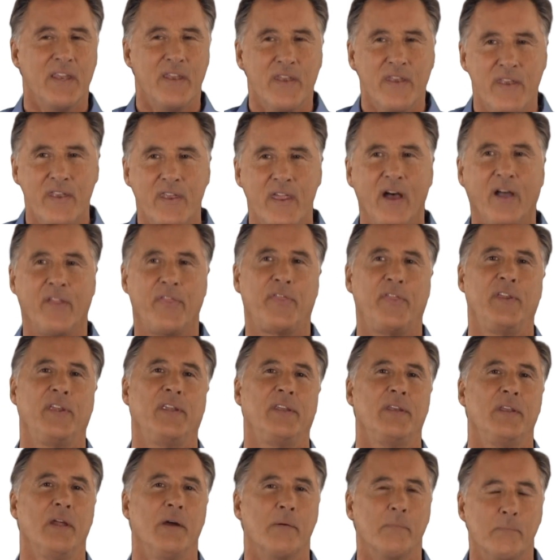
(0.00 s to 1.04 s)

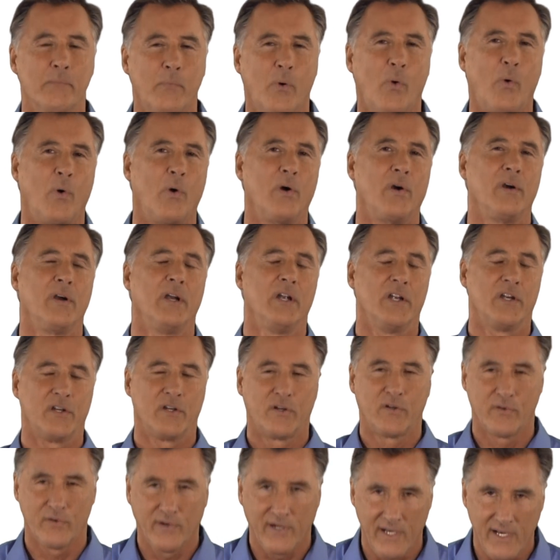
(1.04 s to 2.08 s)
nothing more
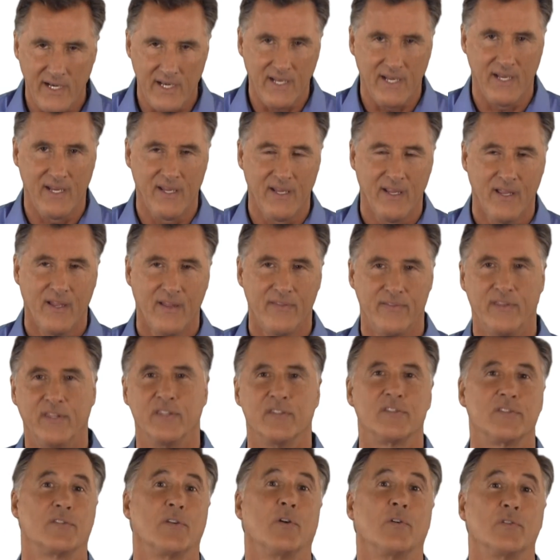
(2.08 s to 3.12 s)
greedy than
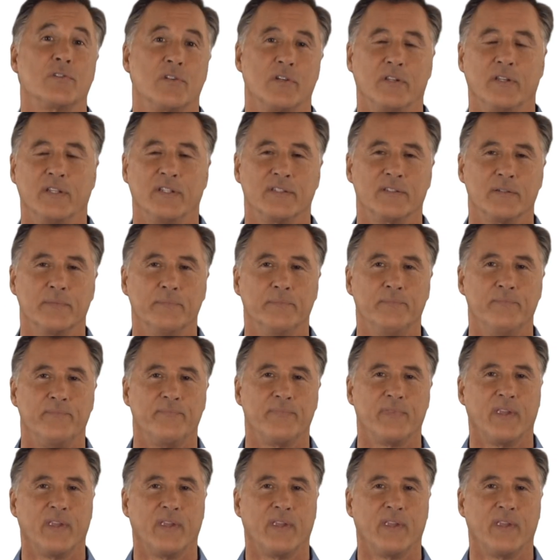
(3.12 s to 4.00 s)
socialism.